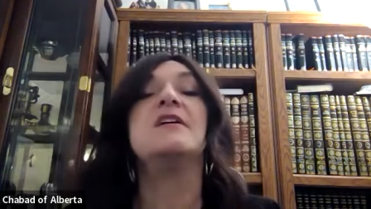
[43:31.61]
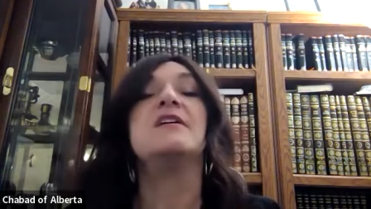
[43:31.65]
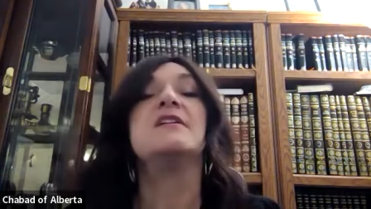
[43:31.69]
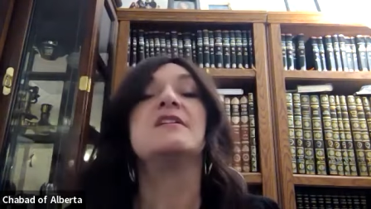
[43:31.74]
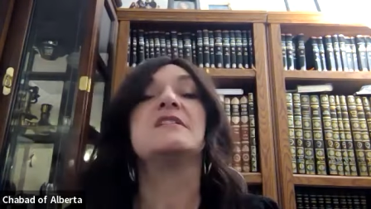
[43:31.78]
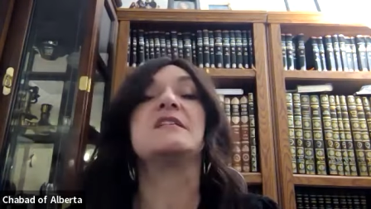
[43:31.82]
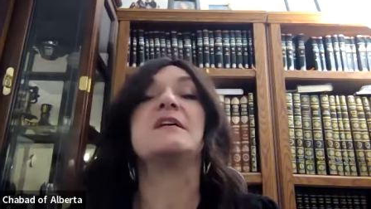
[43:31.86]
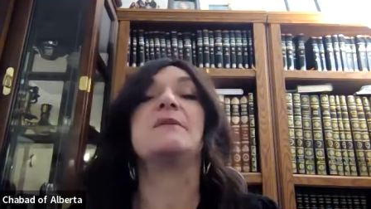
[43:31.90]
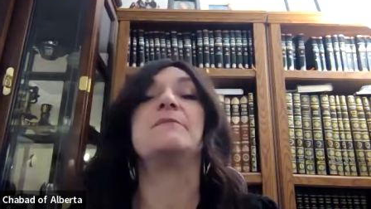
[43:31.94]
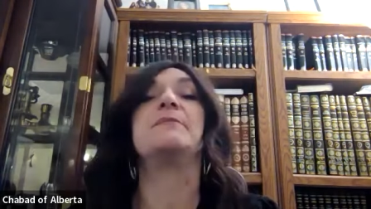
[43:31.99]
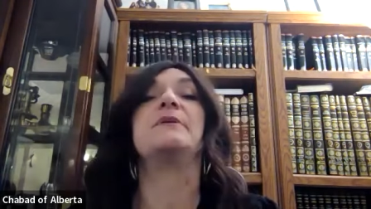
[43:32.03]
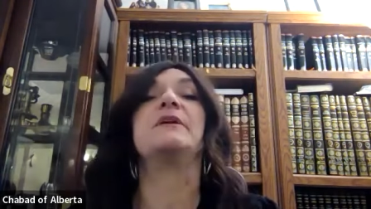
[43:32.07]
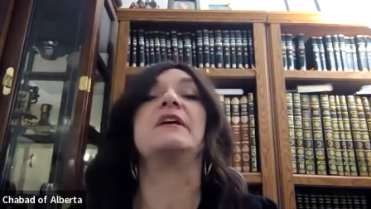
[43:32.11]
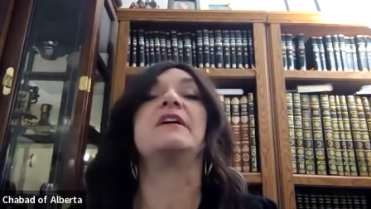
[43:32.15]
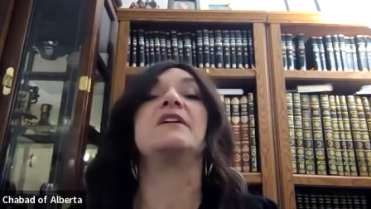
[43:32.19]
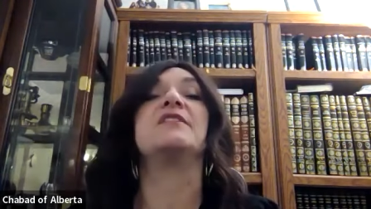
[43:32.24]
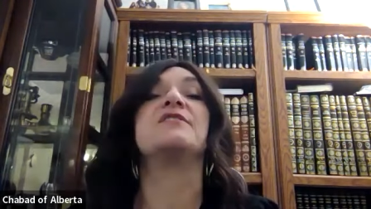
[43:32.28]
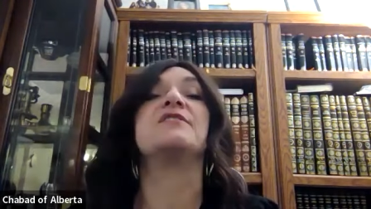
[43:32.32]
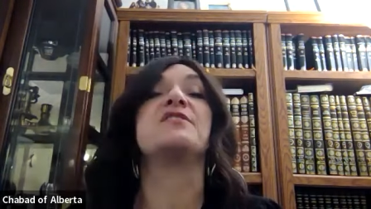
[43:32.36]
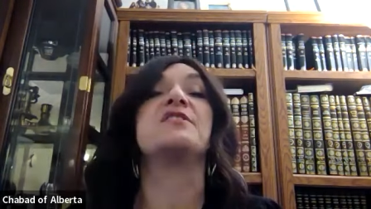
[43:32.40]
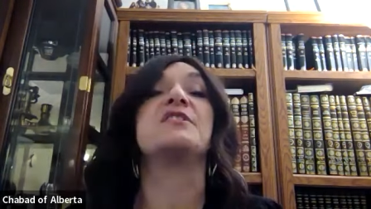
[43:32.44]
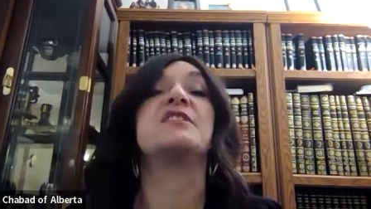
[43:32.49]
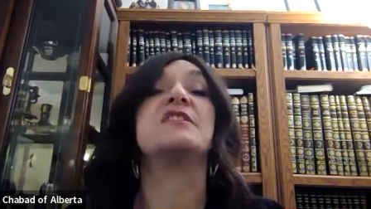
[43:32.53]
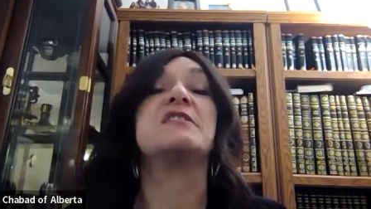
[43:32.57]
somebody
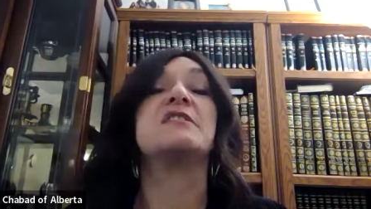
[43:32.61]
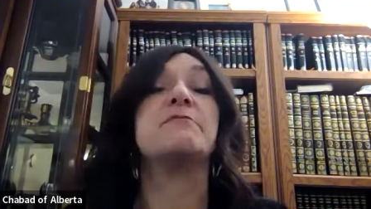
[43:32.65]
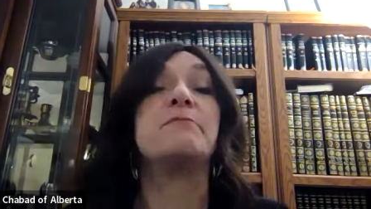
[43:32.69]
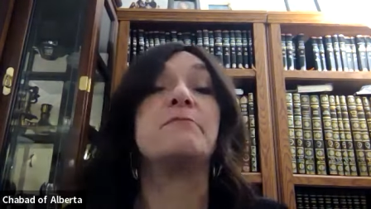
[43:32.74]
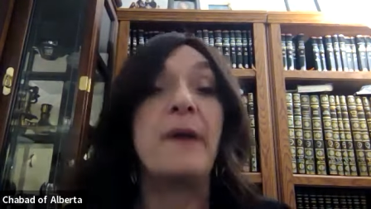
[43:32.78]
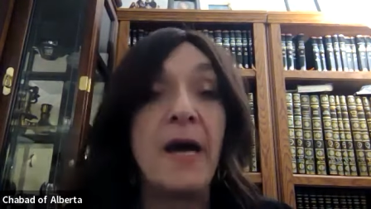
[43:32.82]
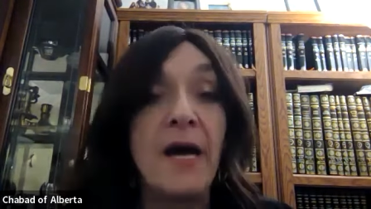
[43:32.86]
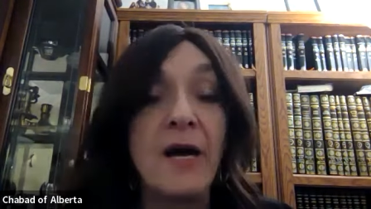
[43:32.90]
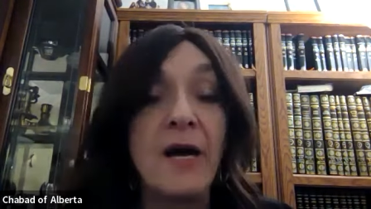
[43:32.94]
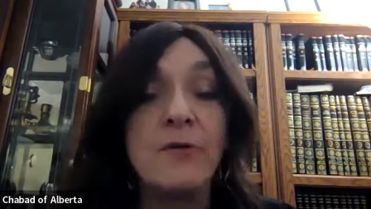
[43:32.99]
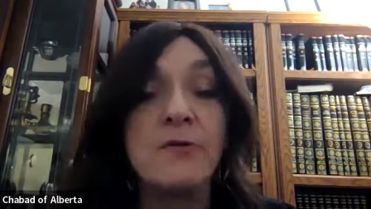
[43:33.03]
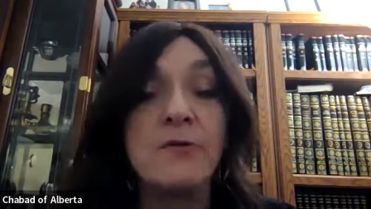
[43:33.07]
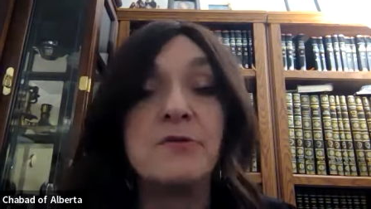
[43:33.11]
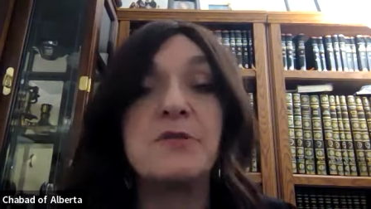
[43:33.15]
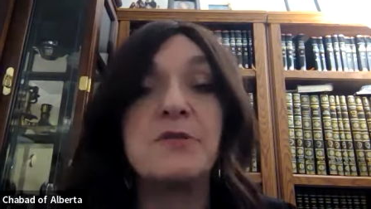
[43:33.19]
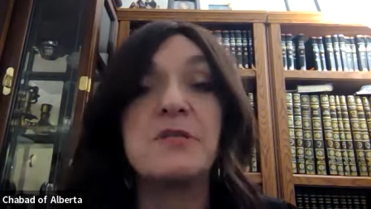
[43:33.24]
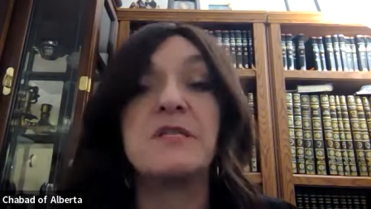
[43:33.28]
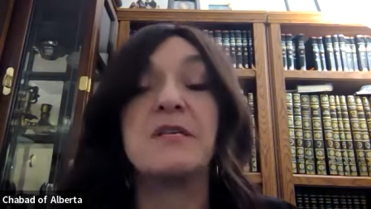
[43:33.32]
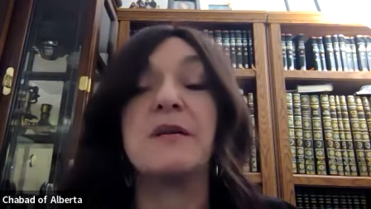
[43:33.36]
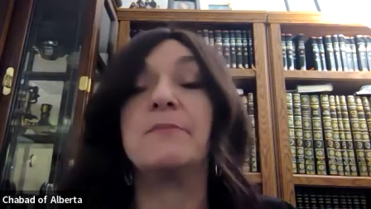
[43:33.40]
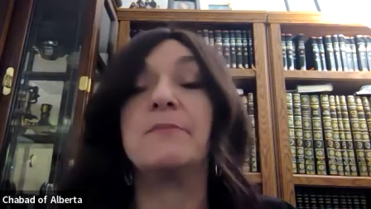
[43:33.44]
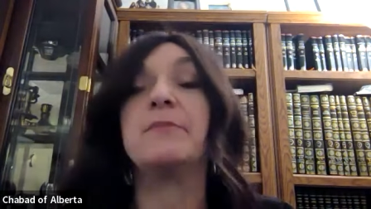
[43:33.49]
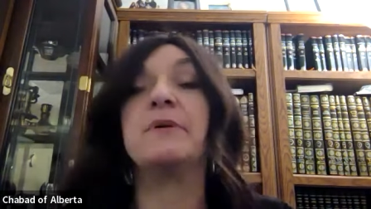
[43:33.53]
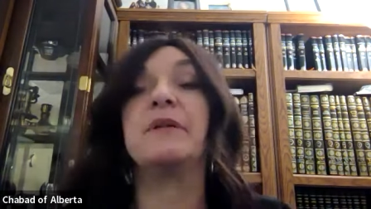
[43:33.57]
else's spouse,
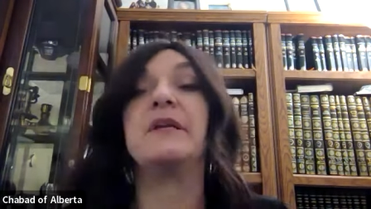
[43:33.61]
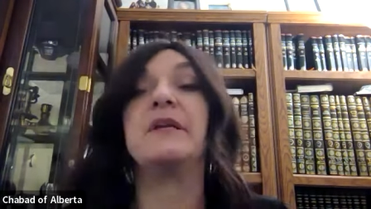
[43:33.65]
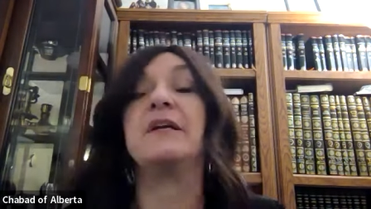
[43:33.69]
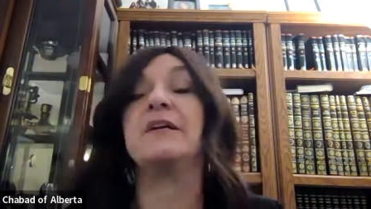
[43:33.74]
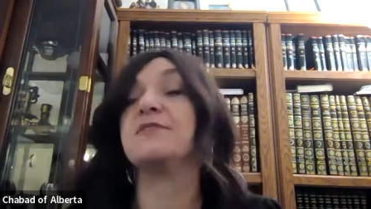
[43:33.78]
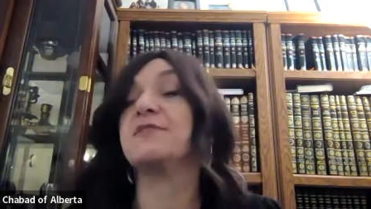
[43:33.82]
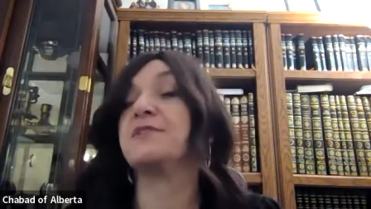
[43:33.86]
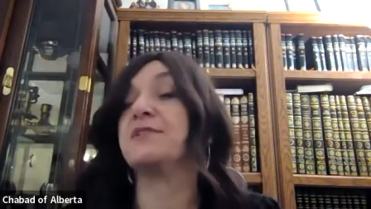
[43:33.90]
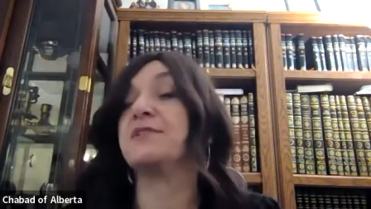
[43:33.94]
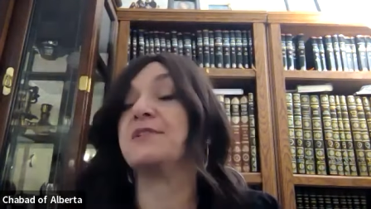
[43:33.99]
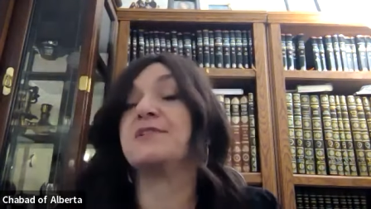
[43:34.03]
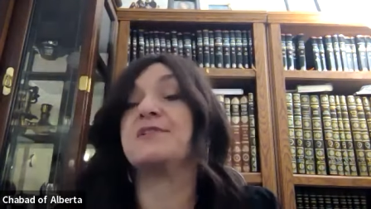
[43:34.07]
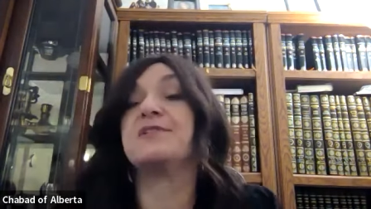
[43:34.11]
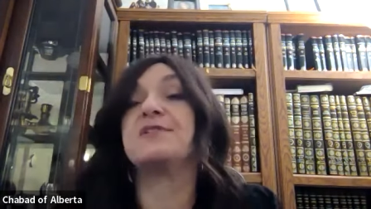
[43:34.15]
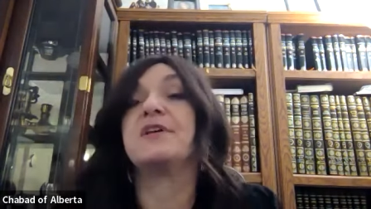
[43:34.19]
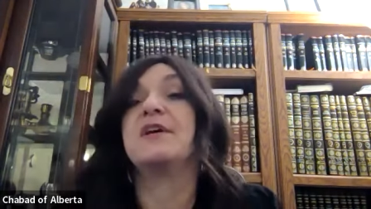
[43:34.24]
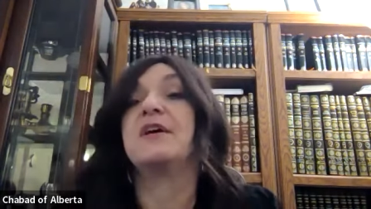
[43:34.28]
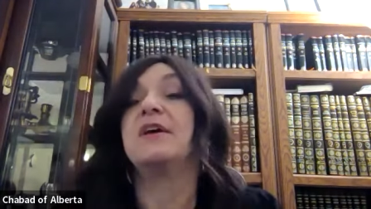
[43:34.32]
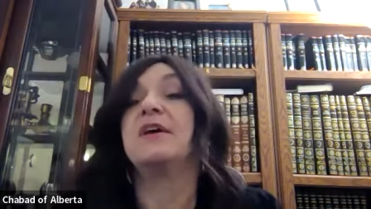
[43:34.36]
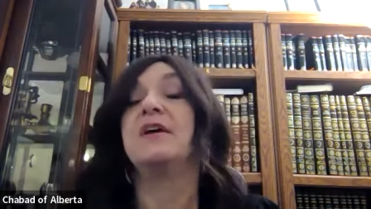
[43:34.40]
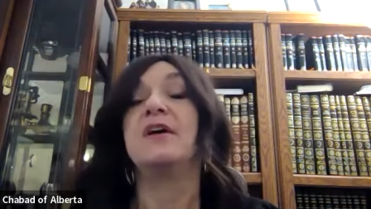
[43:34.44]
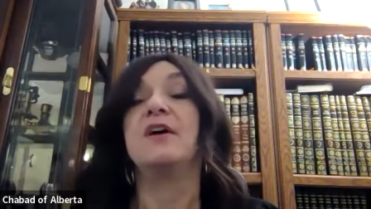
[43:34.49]
somebody That's else's